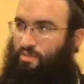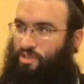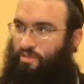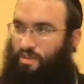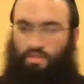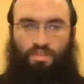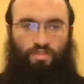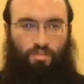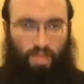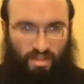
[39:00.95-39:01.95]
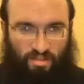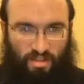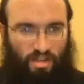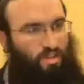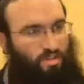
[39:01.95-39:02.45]
was in Hashem, everything's for the
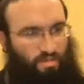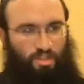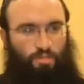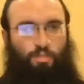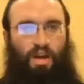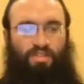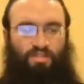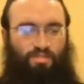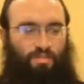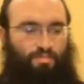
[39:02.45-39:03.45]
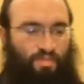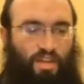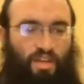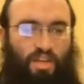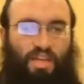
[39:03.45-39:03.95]
best, so everything should be positive.
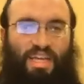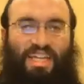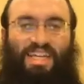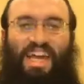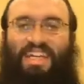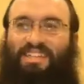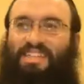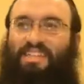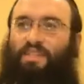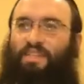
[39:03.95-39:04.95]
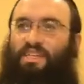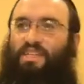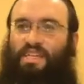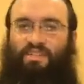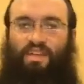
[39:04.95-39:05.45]

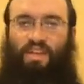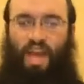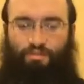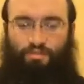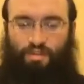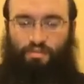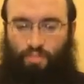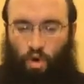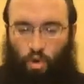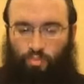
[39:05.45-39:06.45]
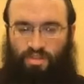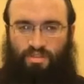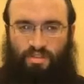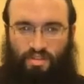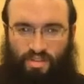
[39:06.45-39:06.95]
Negativity is a every
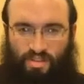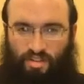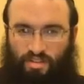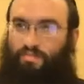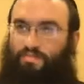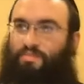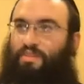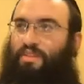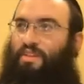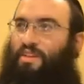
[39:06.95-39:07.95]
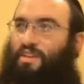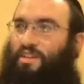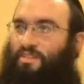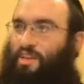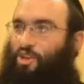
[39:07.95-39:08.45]
moment nisayon.
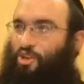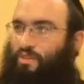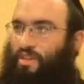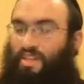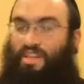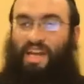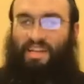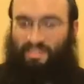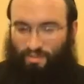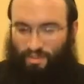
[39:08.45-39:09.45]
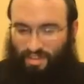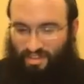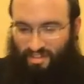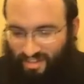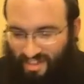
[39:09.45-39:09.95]
I'll tell you a cute thing.
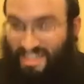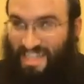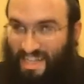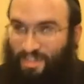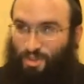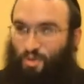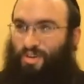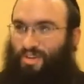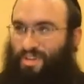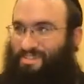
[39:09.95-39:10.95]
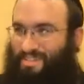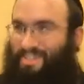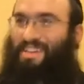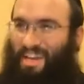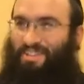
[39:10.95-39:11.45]
Negativity is an English word,
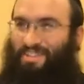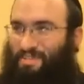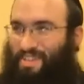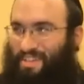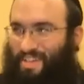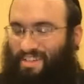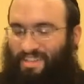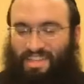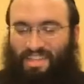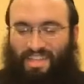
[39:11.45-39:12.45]
yes, negativity, right?